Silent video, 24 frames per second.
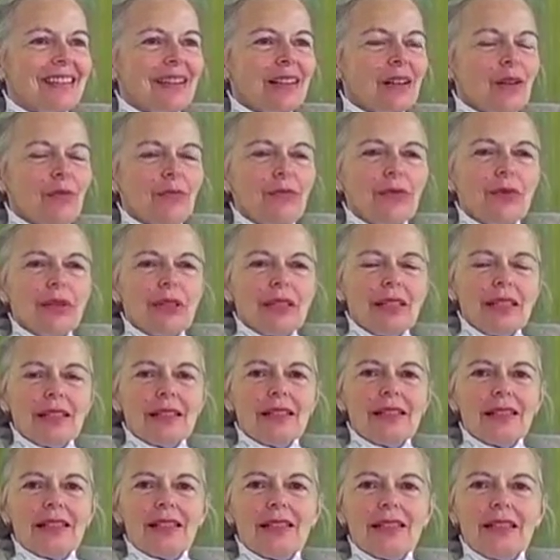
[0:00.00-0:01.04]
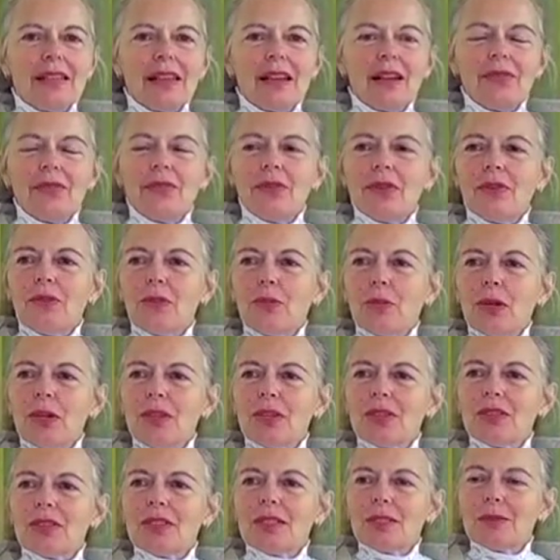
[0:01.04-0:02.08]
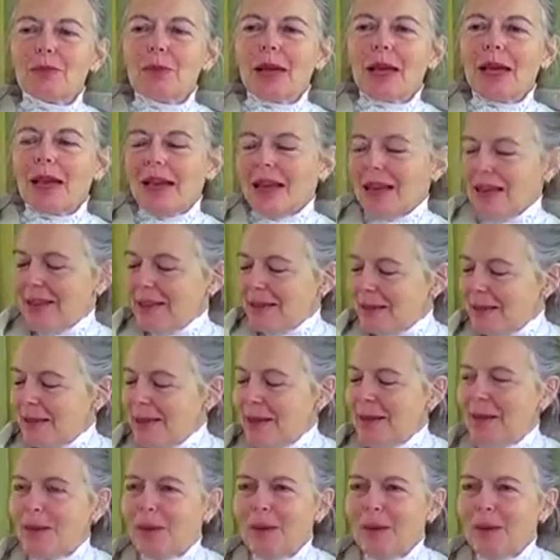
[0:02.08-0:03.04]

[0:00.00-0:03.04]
complete stuff of pure space,